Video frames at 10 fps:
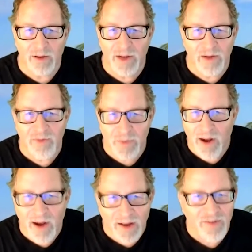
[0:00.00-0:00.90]
None of them
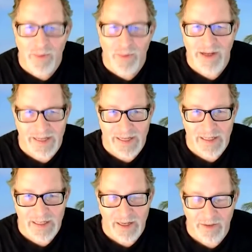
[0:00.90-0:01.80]
cost money.
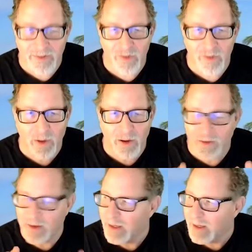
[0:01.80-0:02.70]
And this is part
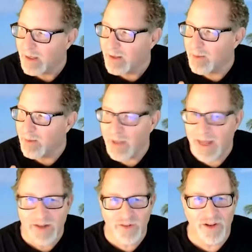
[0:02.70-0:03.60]
of the, the
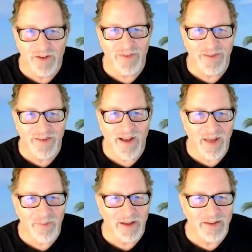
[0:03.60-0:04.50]
magic of this
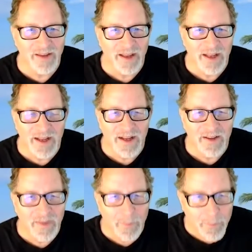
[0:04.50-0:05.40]
topic is,
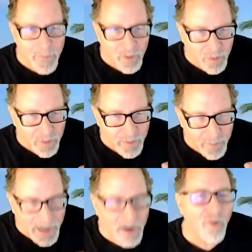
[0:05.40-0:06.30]
is the most
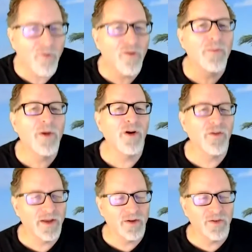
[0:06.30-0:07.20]
powerful
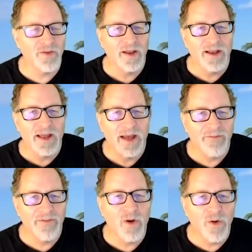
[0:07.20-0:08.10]
motivators have
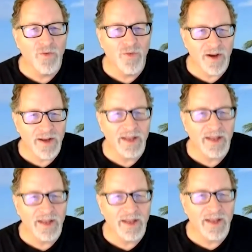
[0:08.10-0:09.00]
no
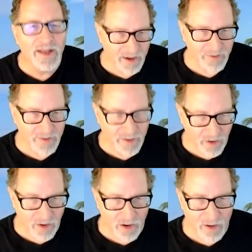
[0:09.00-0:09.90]
financial cost
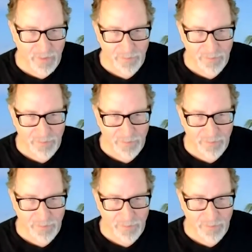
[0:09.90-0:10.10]
at all.